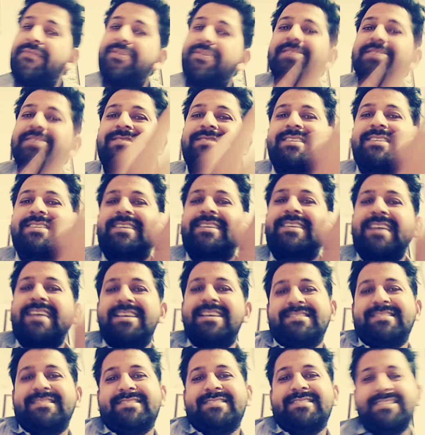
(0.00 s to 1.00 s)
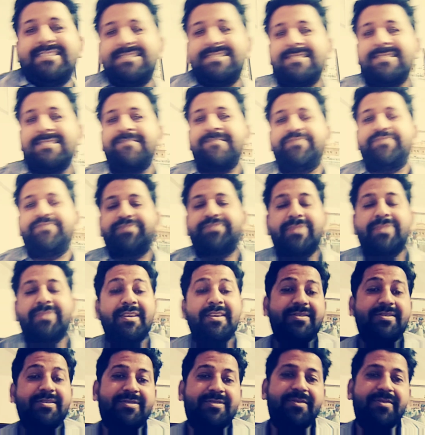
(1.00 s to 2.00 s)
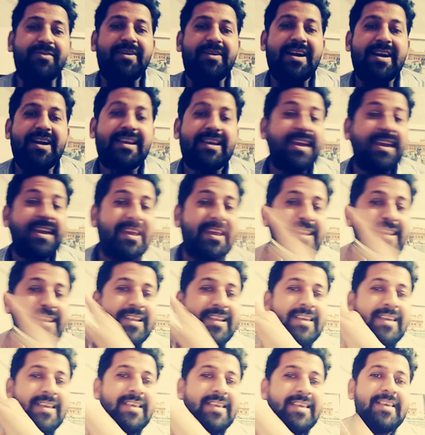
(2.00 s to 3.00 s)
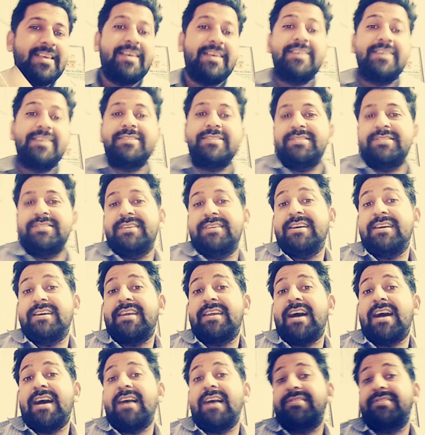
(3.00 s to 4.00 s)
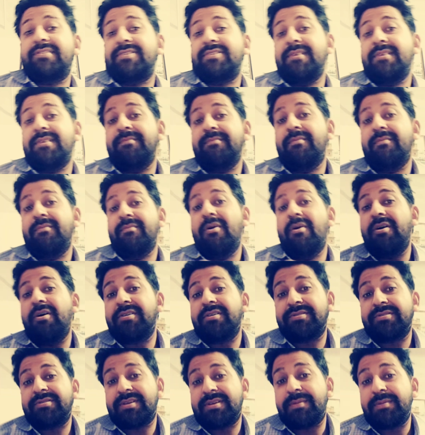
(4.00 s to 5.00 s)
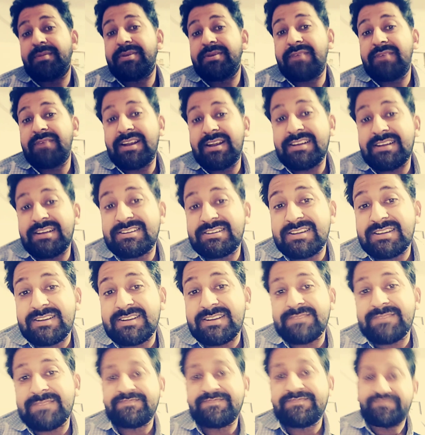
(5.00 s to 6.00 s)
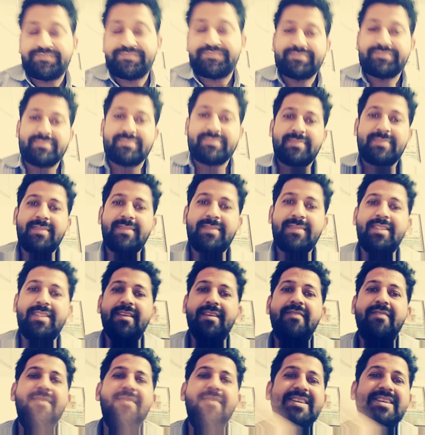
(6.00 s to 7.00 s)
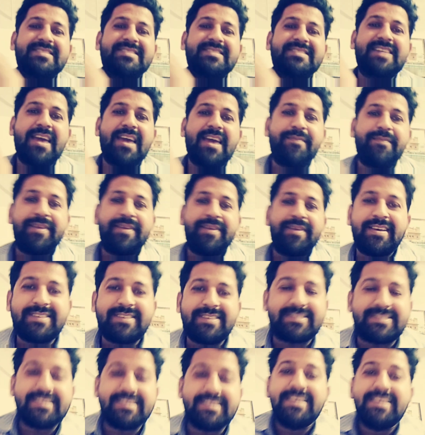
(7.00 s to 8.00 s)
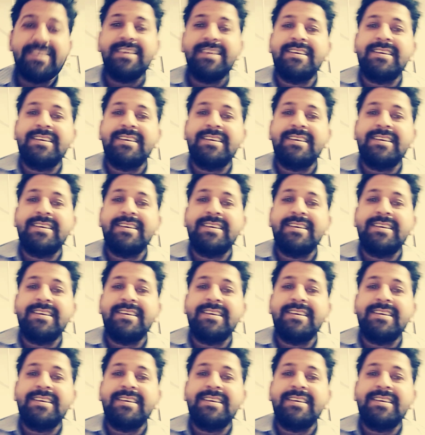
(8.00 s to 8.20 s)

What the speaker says: future tenses. So again, there are some more subdivision. First type is